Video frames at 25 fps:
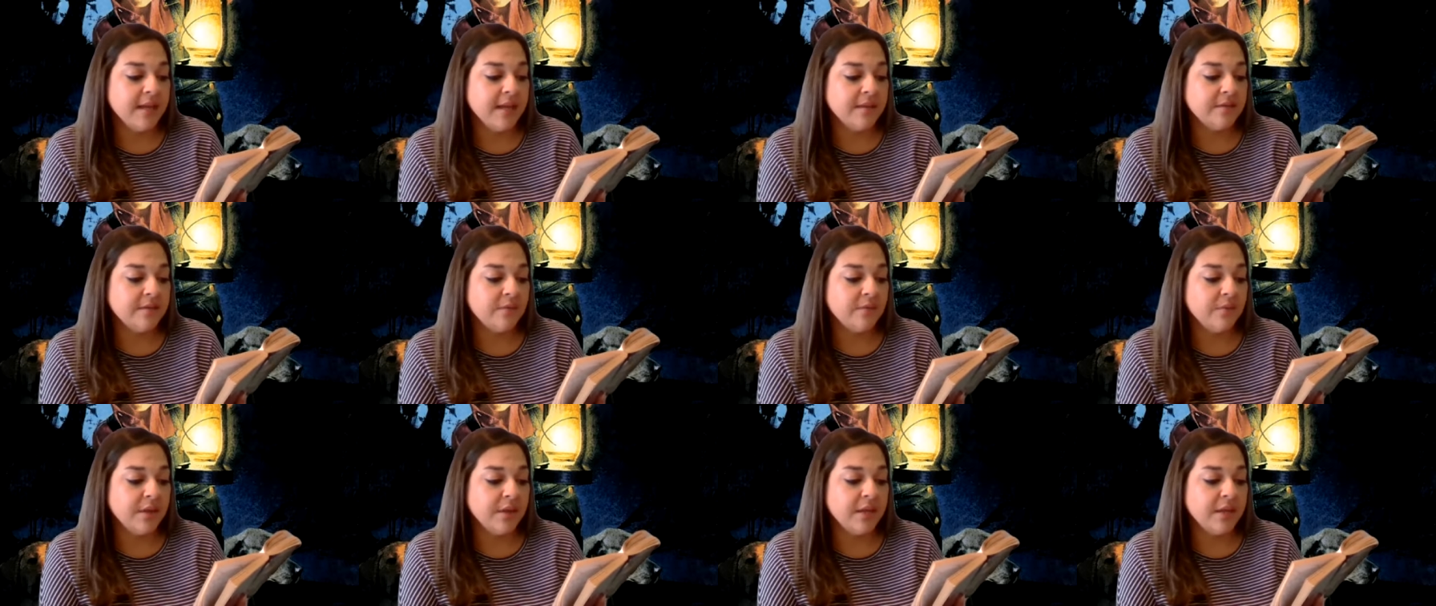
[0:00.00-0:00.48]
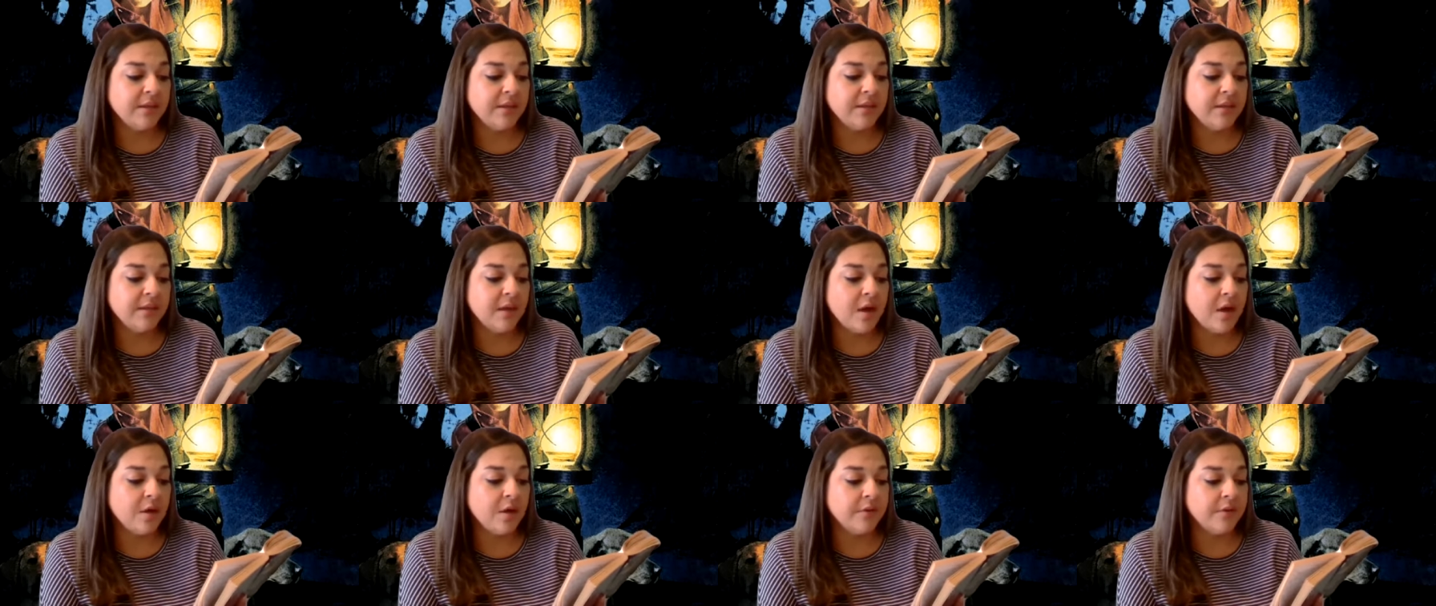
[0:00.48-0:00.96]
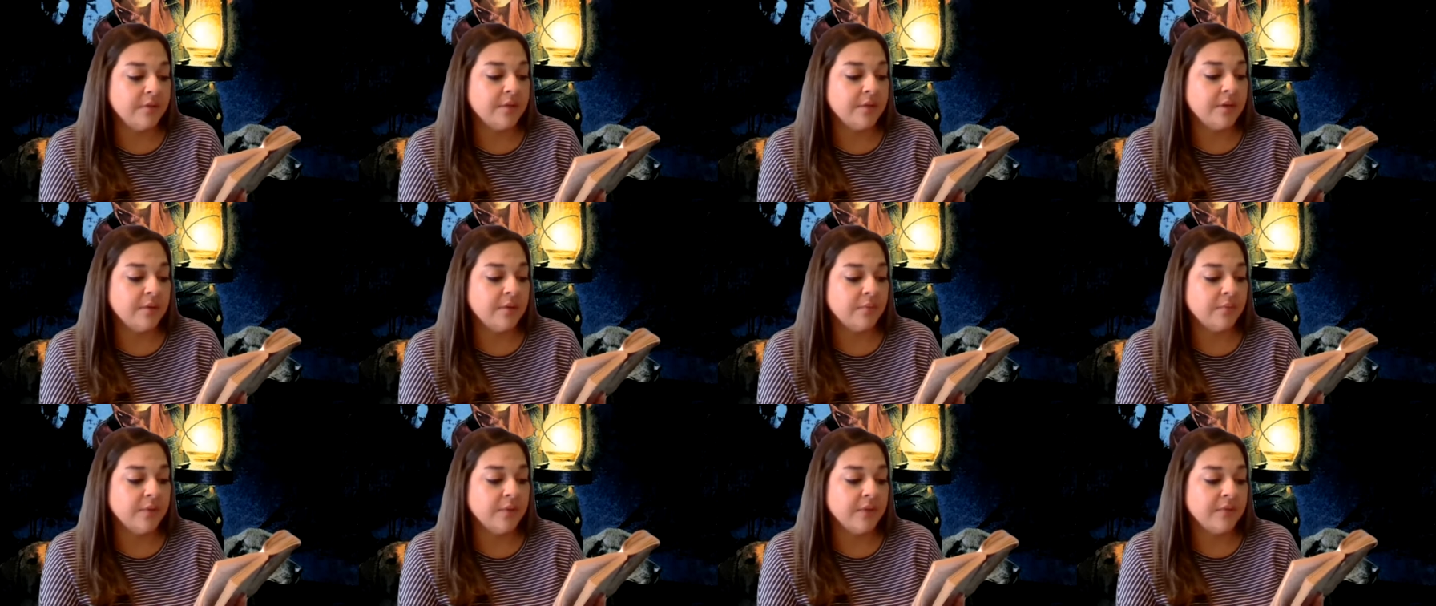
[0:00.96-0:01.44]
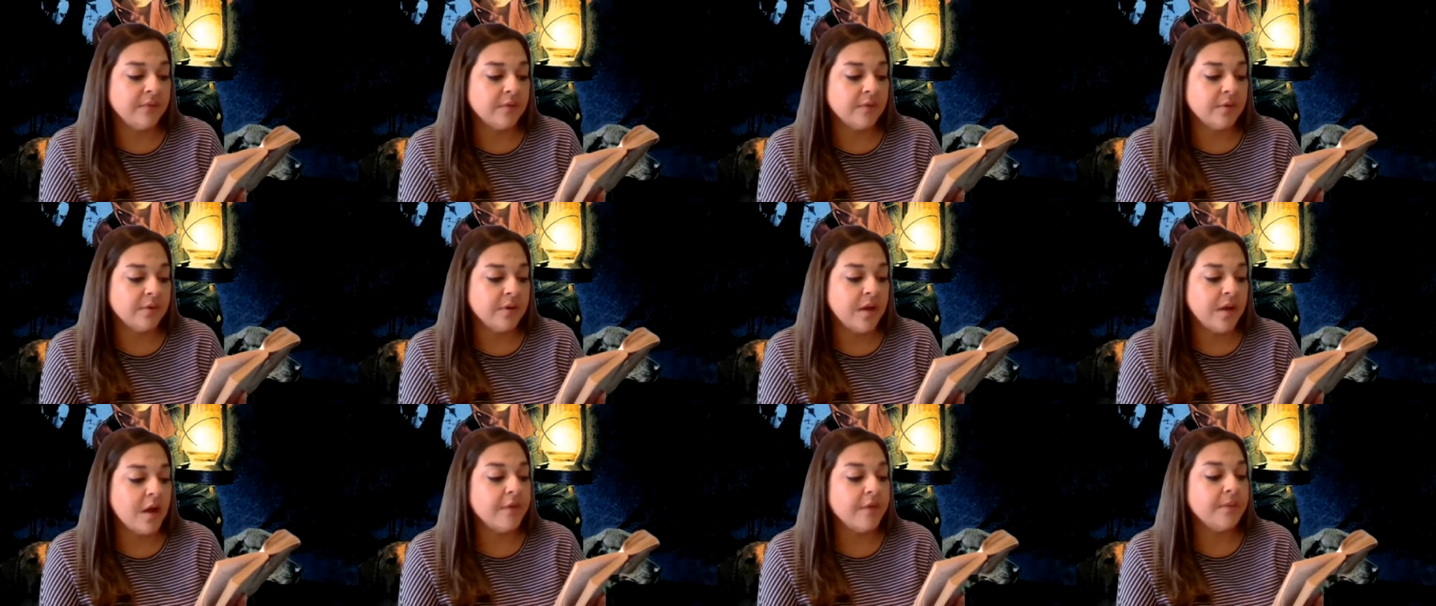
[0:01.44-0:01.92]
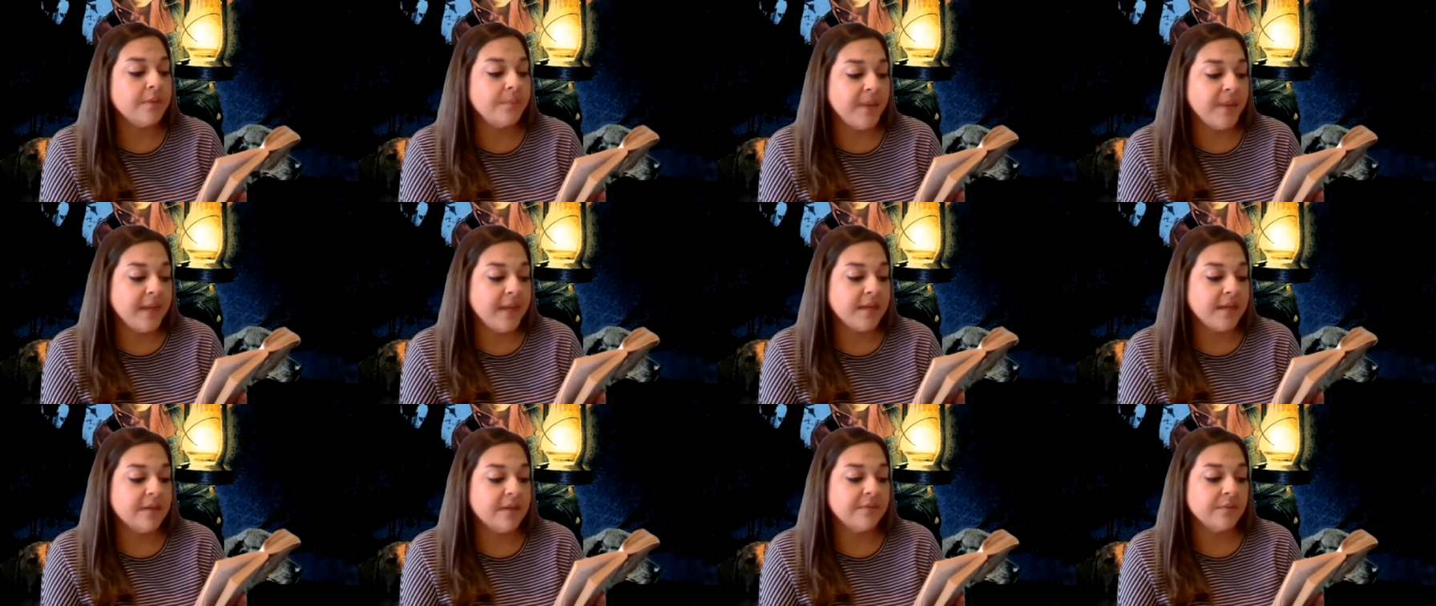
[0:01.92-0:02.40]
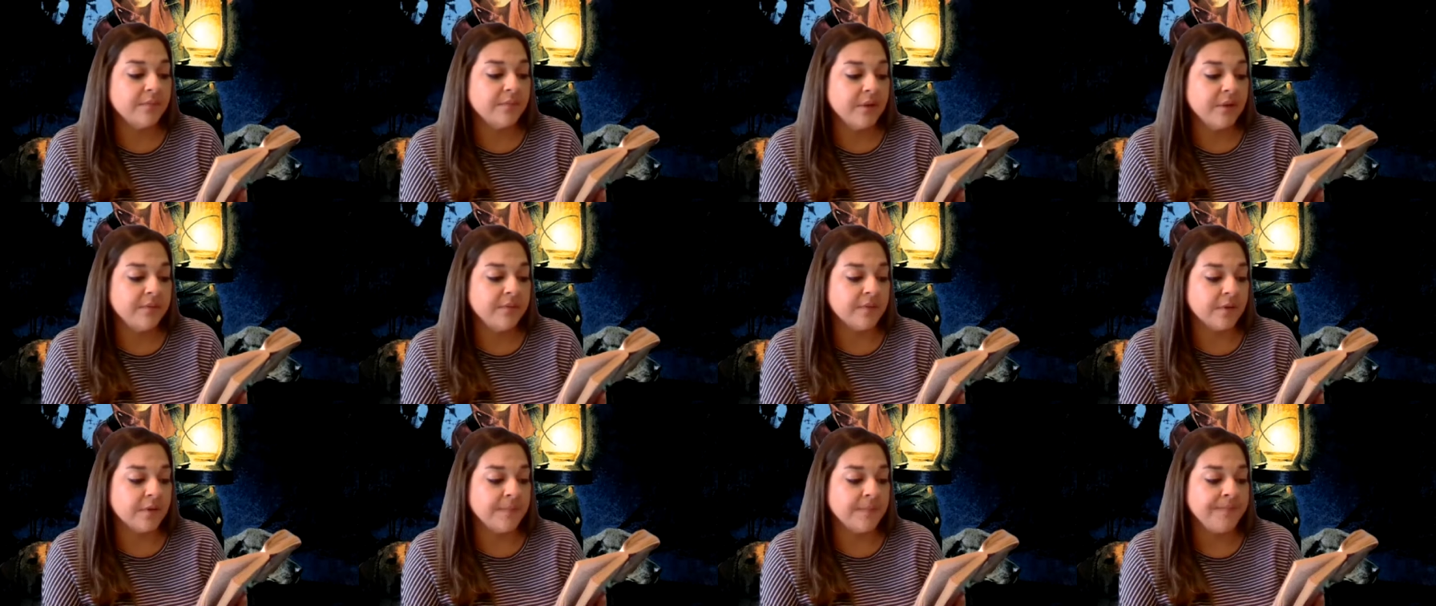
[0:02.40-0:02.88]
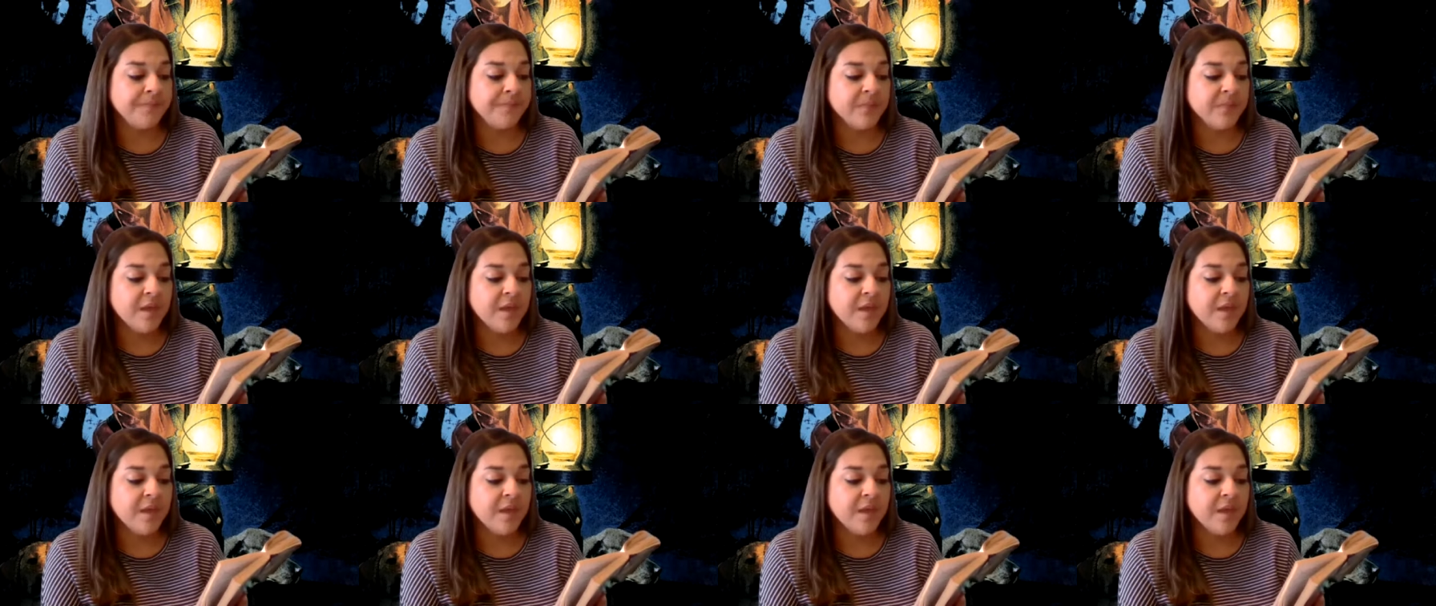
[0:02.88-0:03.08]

on the bank of the river.